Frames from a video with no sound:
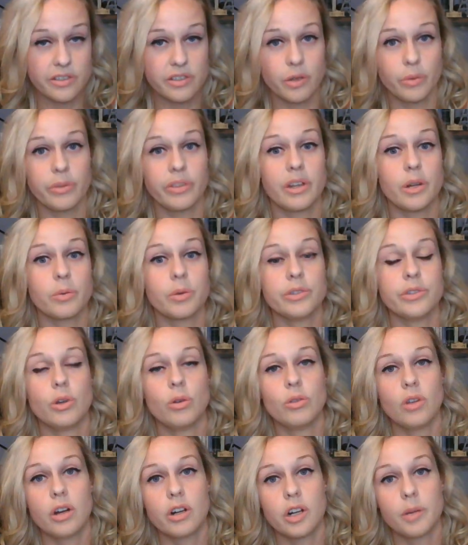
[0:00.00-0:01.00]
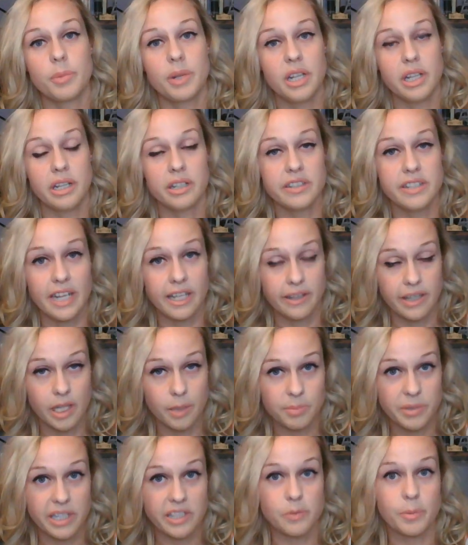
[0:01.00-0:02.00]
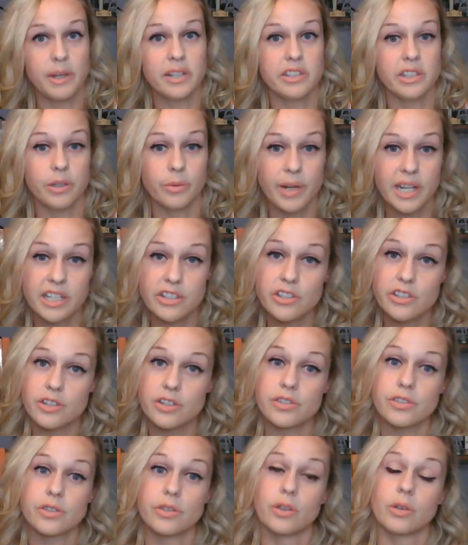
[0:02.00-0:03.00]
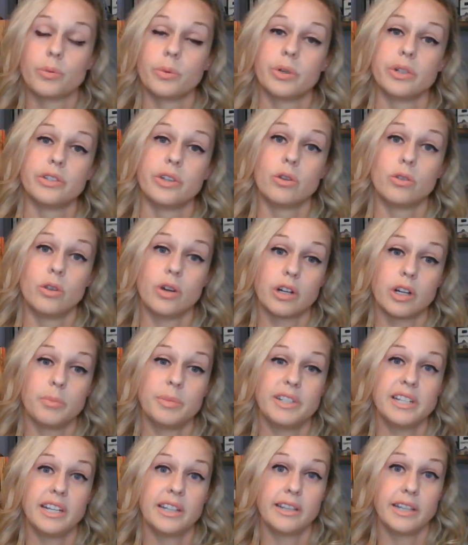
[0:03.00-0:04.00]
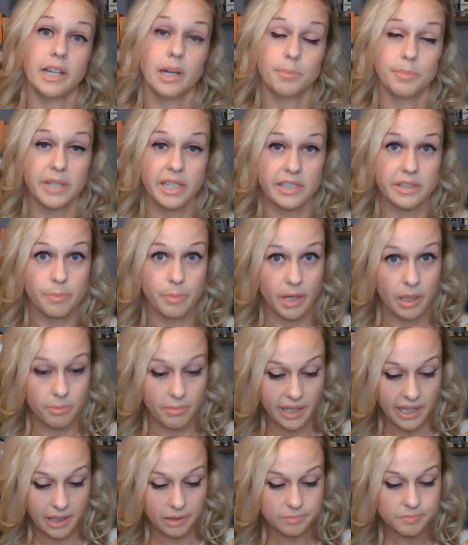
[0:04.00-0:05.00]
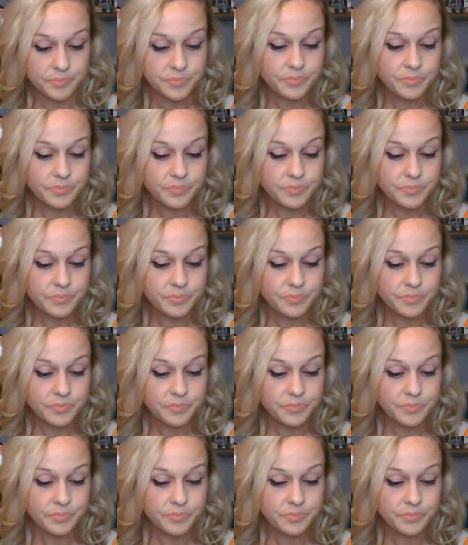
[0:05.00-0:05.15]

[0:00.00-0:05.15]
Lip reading: So there will no longer be daily updates by DOH, so there will no longer be daily updates by me.